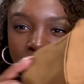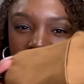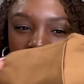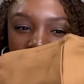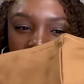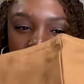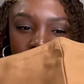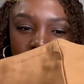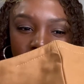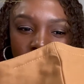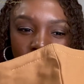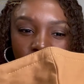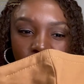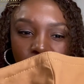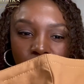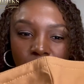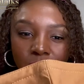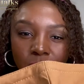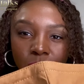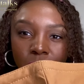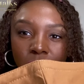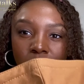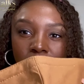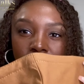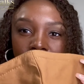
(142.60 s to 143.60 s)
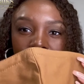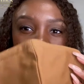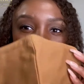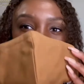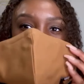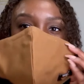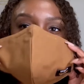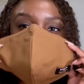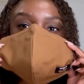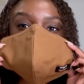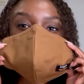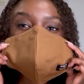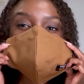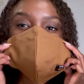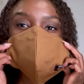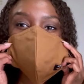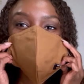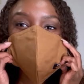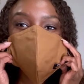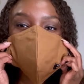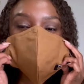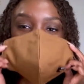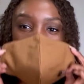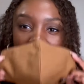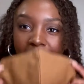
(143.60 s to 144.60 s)
nice. It's very well made.
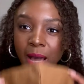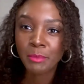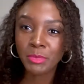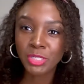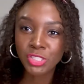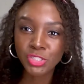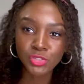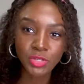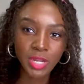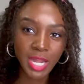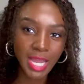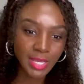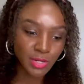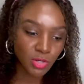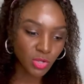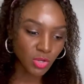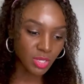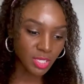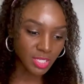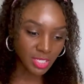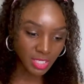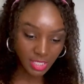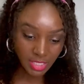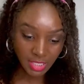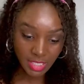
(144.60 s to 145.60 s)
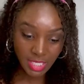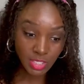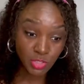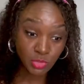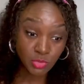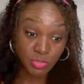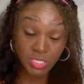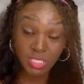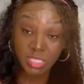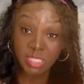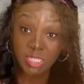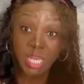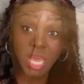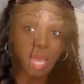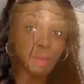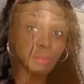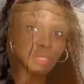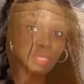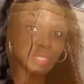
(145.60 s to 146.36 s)
I'm gonna try it on and let you see how it